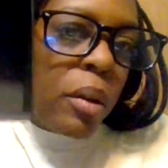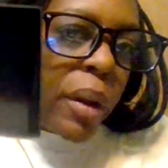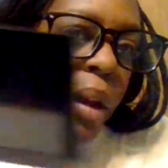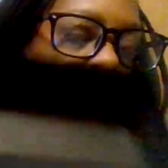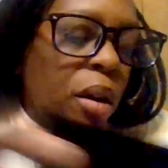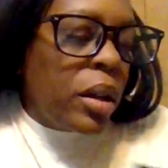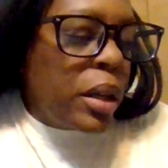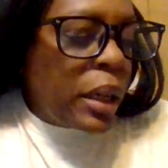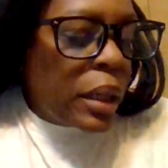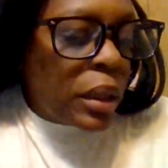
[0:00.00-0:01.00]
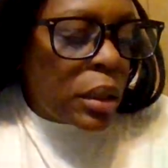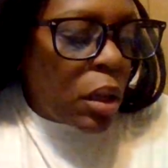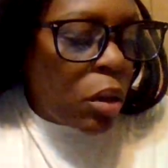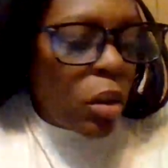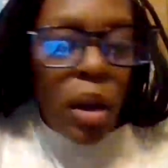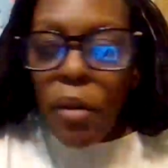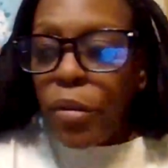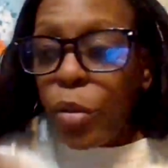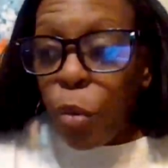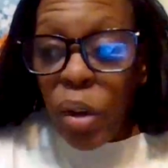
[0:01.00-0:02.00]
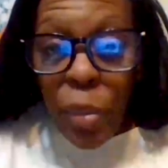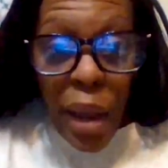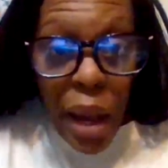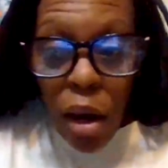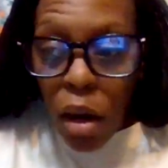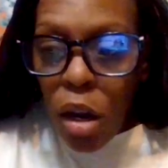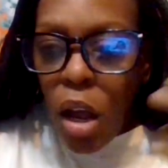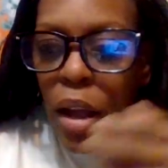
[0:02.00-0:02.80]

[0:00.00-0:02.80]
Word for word: here you get total of three pair.